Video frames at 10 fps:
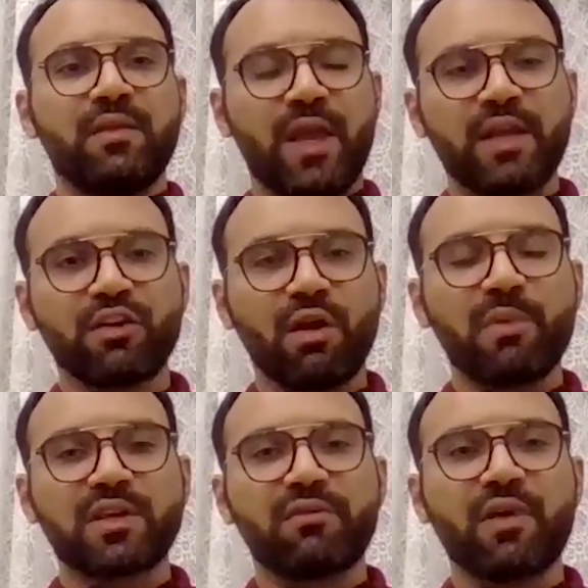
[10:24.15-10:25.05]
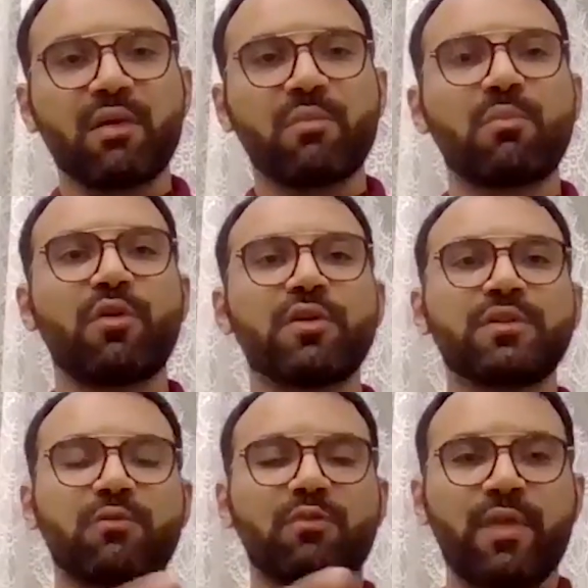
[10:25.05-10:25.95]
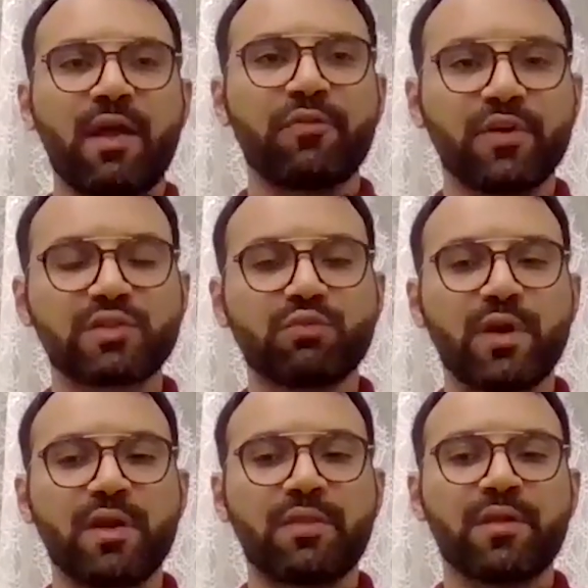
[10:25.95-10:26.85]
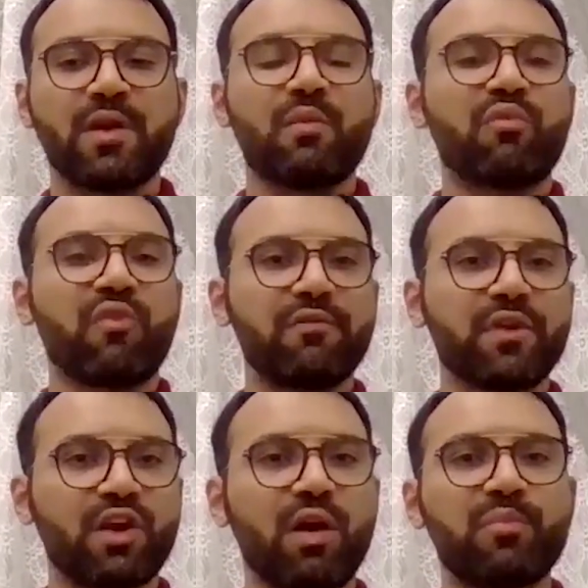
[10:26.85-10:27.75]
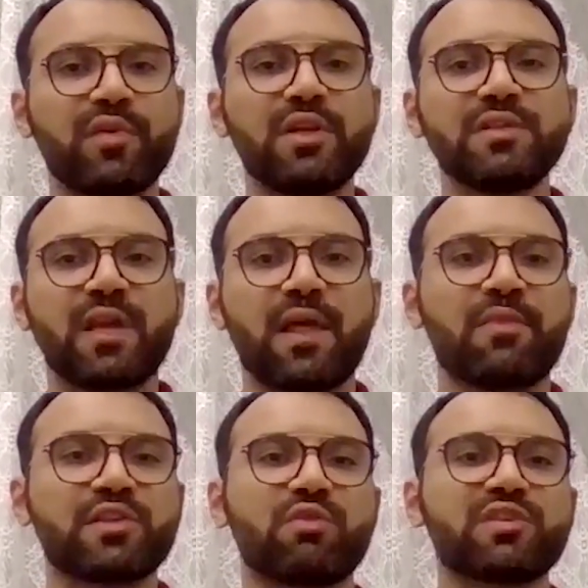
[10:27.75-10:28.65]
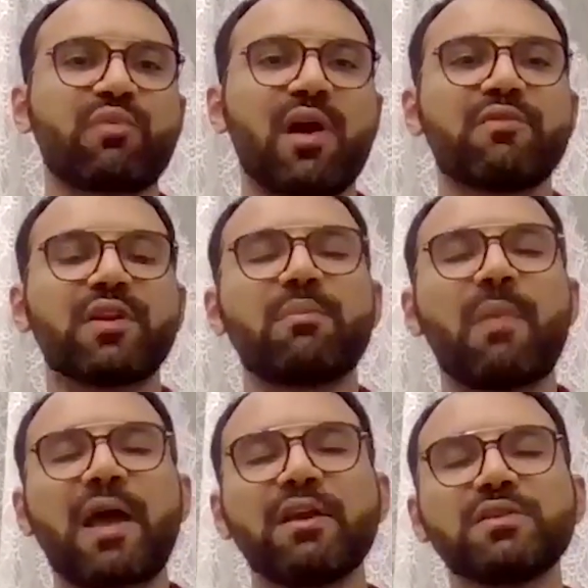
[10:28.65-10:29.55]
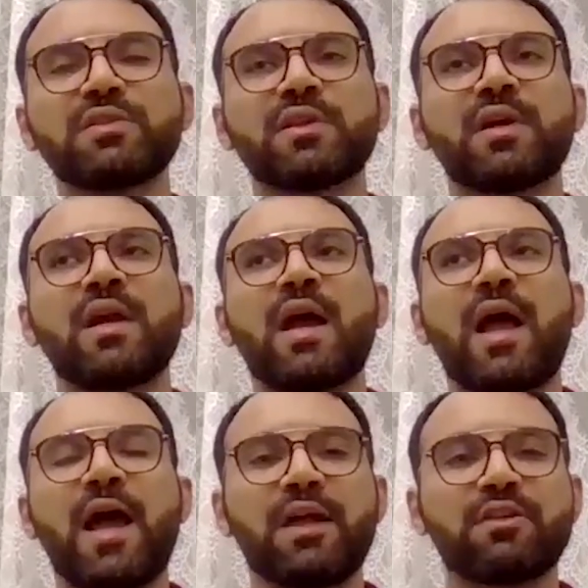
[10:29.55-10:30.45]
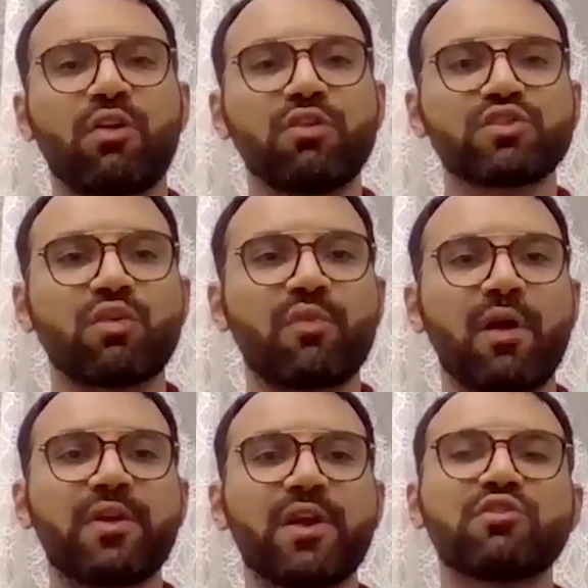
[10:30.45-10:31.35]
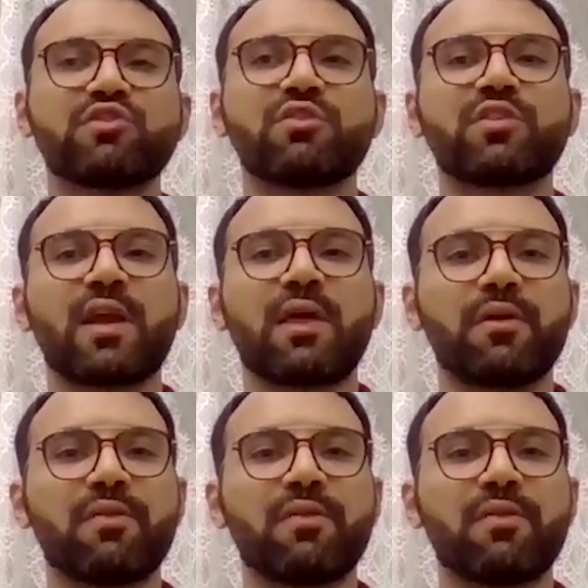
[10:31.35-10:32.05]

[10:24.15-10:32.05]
the Economic Development Board with efforts with private companies, and this was privately managed, and also brought the industry together.